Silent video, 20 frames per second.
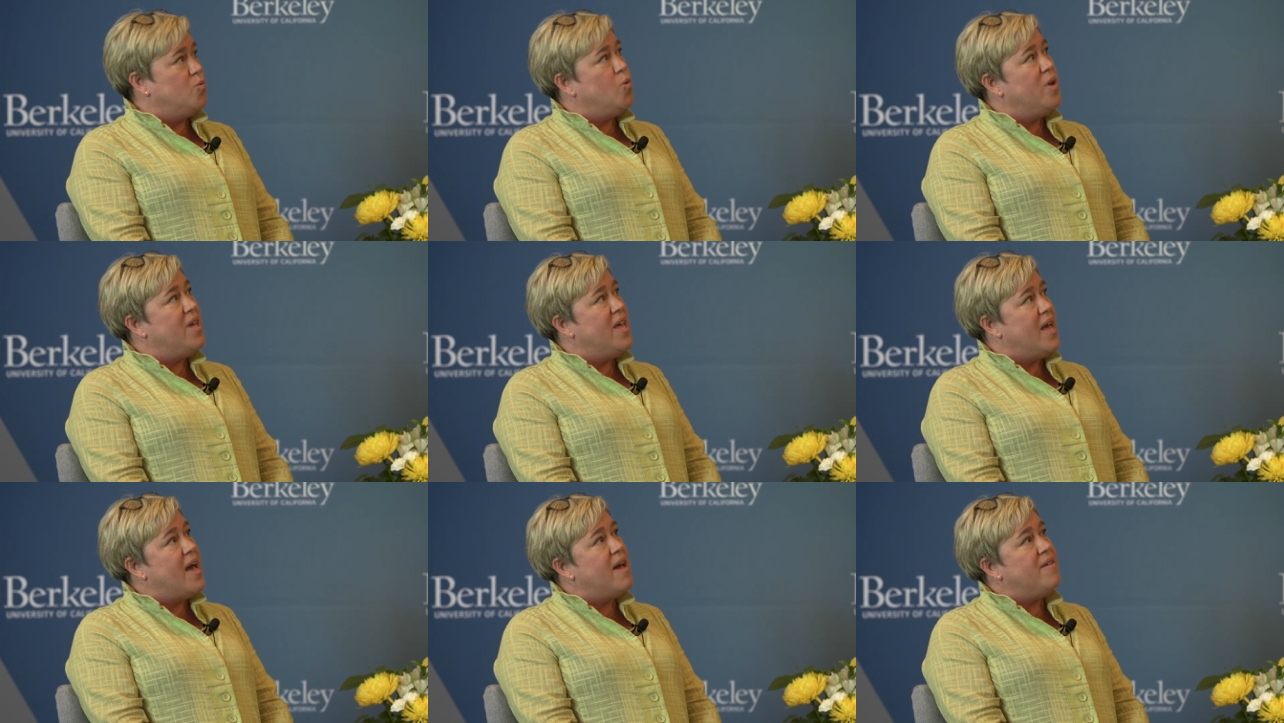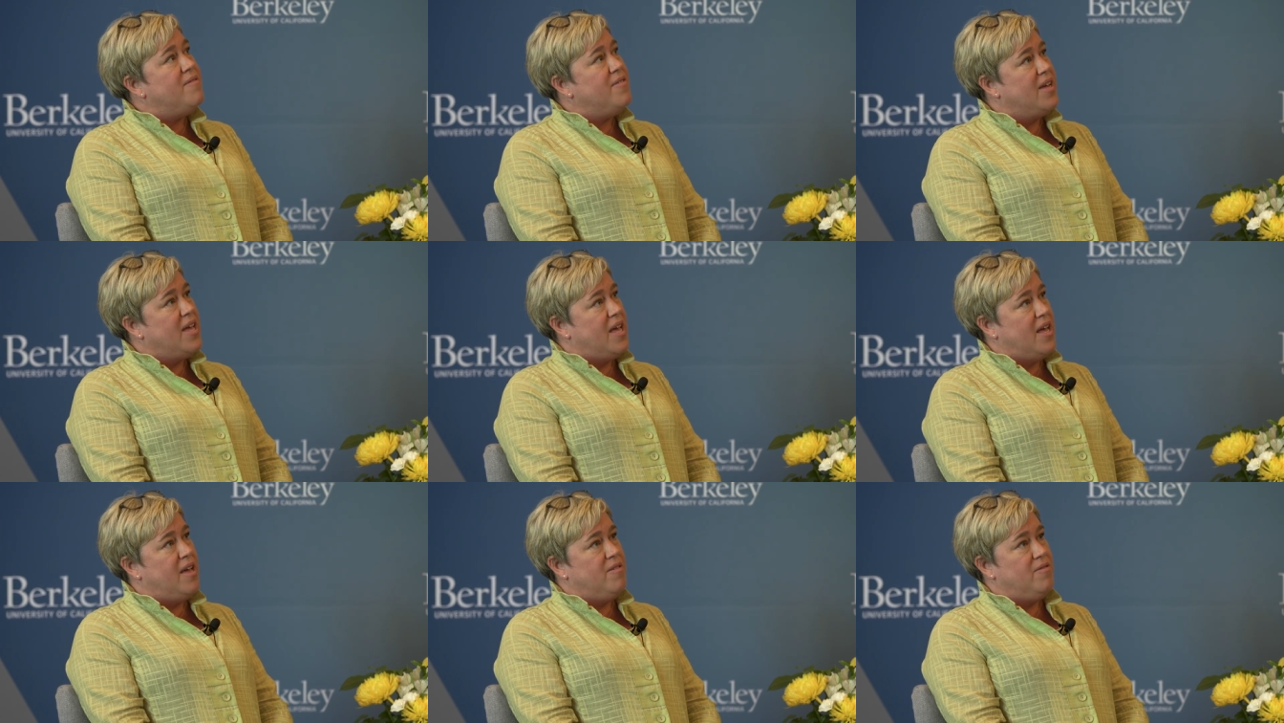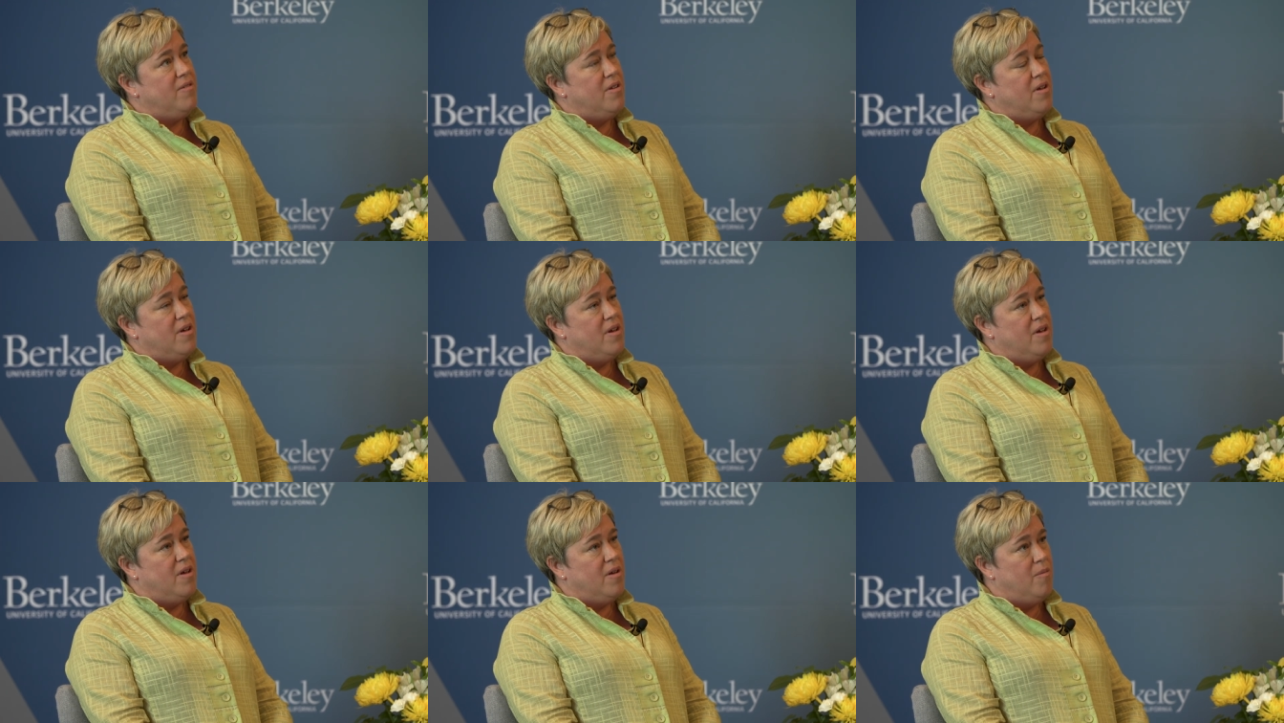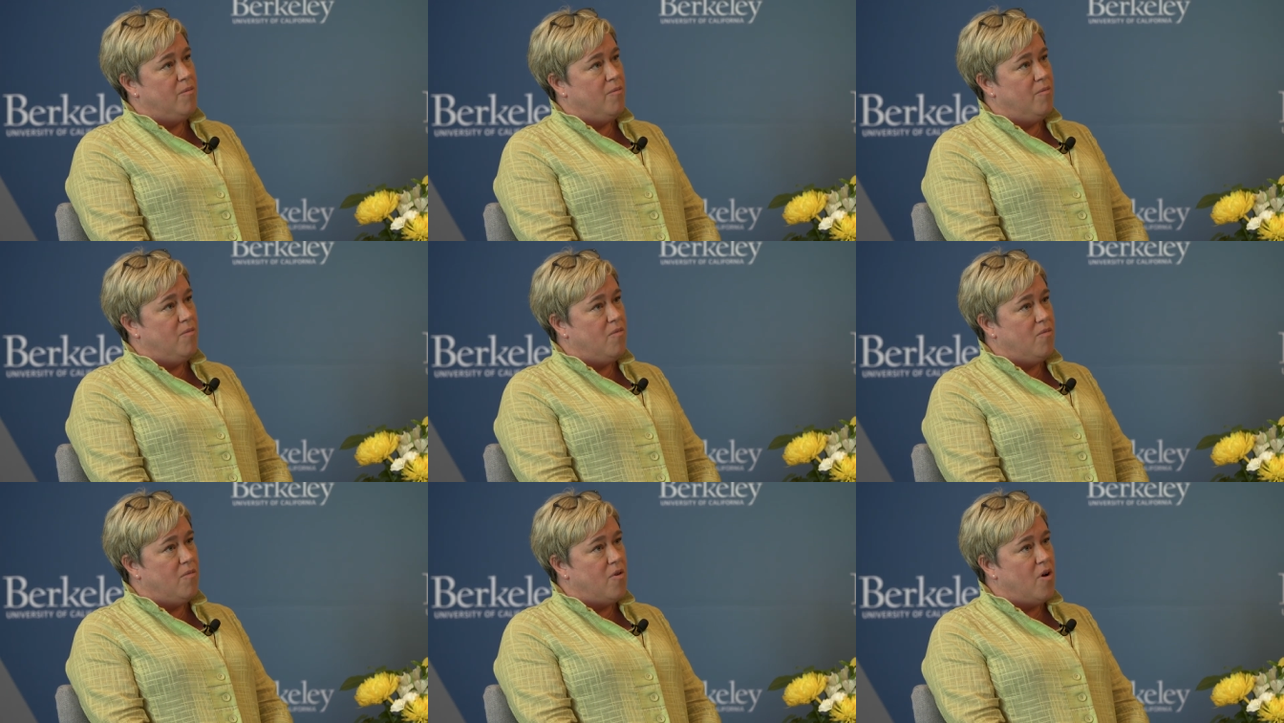We advocate
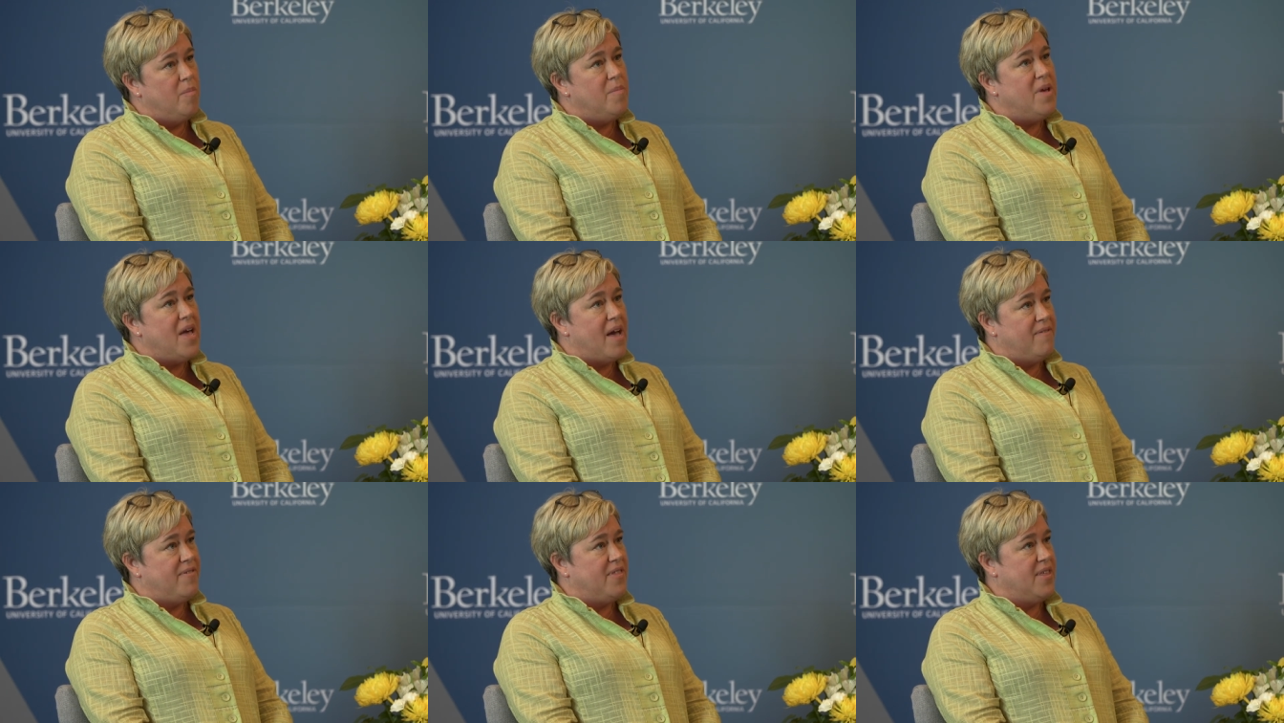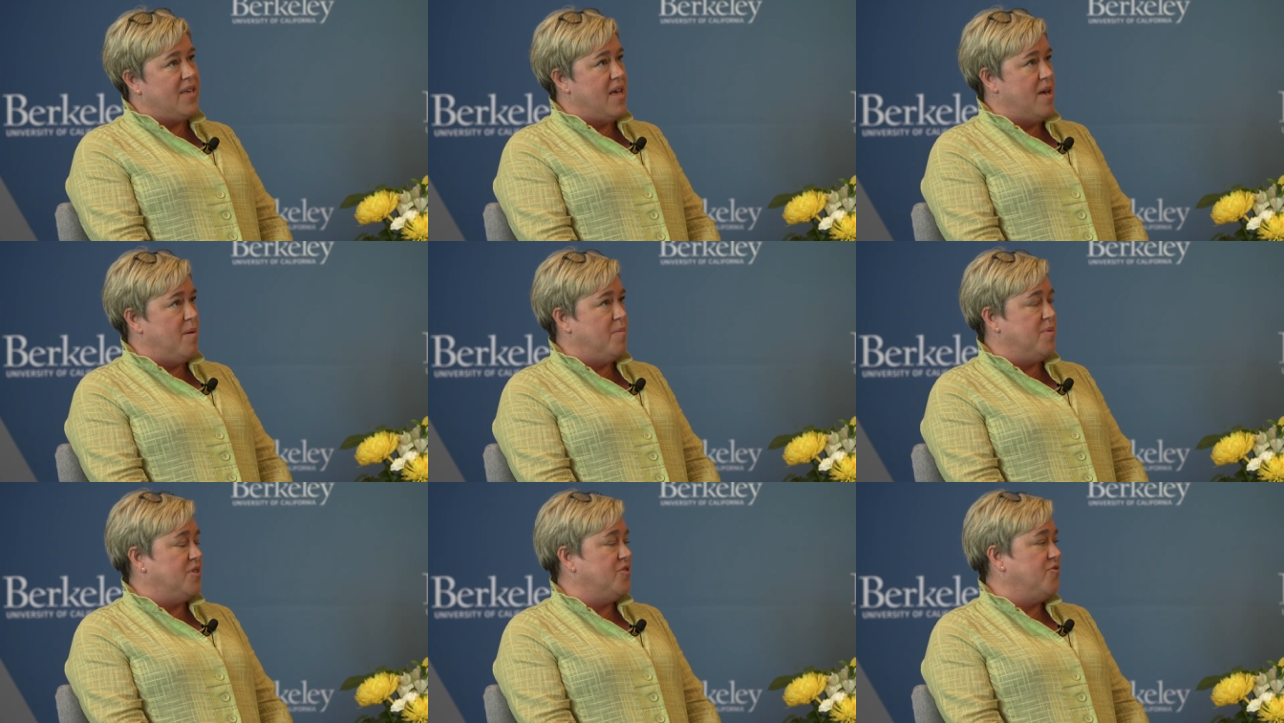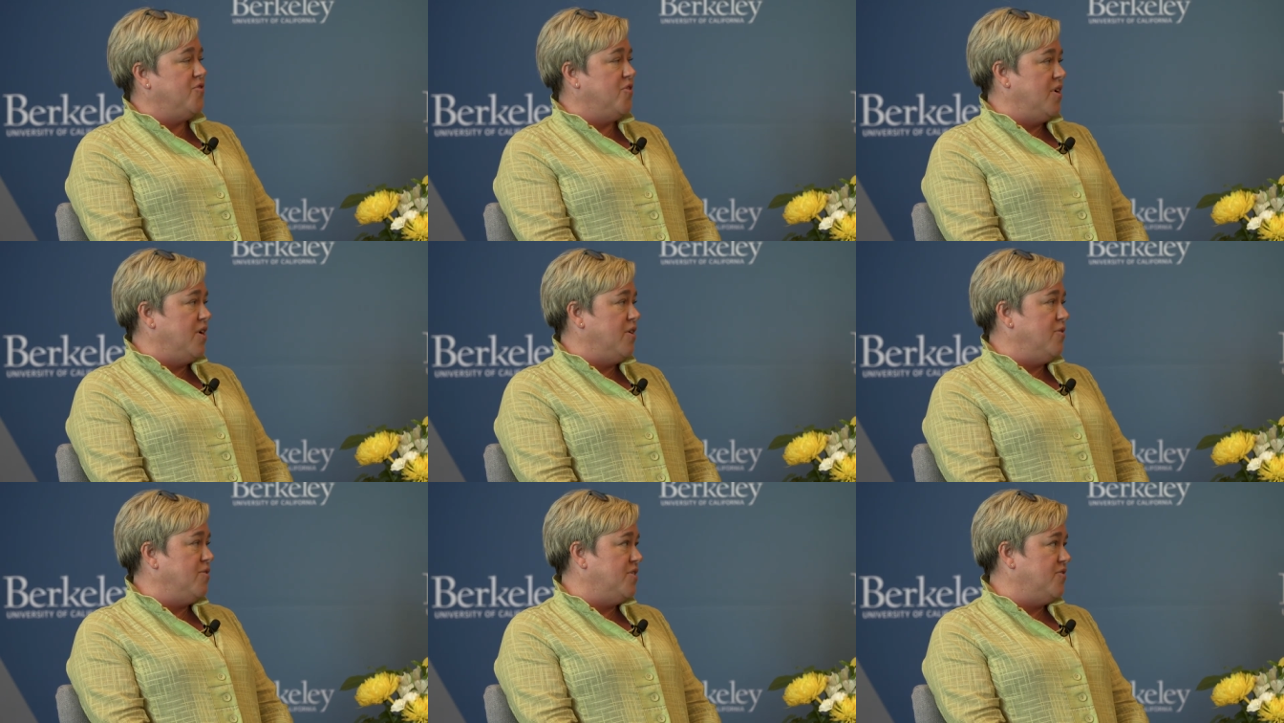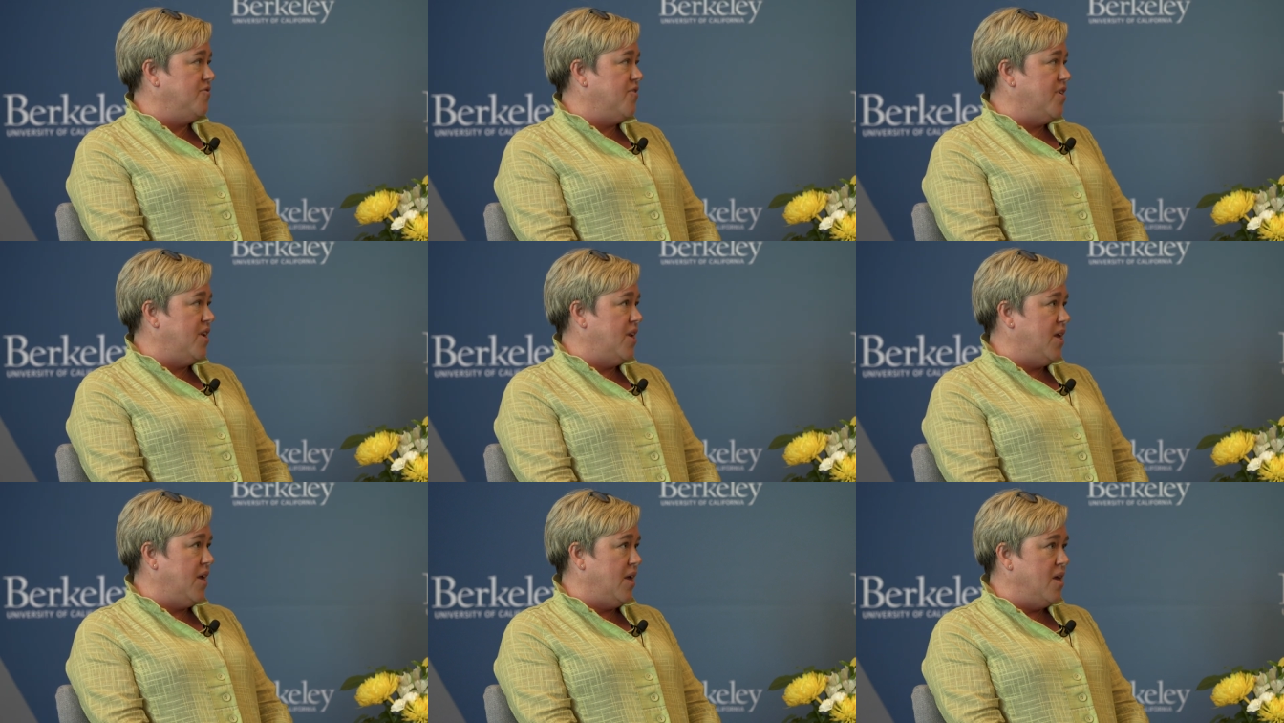um, on behalf of the campus for increased
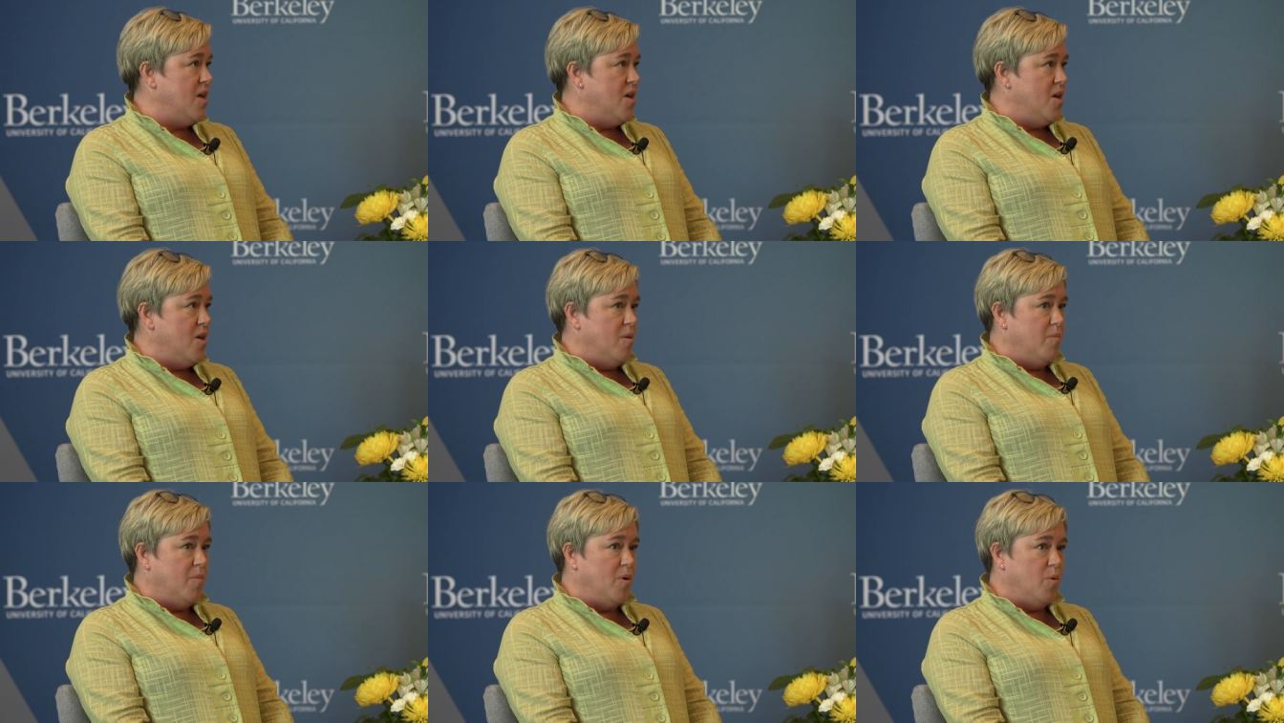funding, mm -hmm.